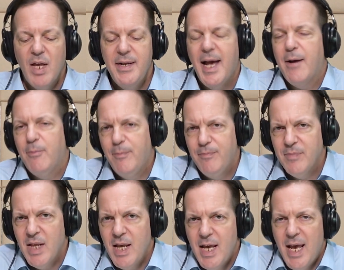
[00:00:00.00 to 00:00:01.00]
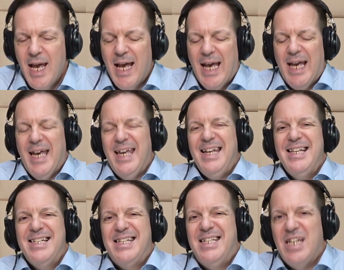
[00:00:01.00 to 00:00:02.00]
Now, it
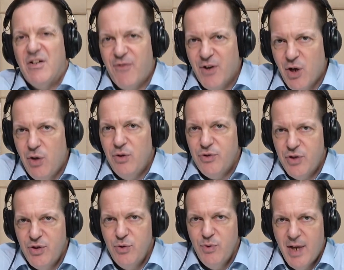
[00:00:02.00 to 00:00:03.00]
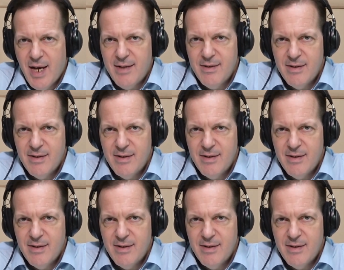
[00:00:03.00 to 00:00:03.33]
is difficult to do that.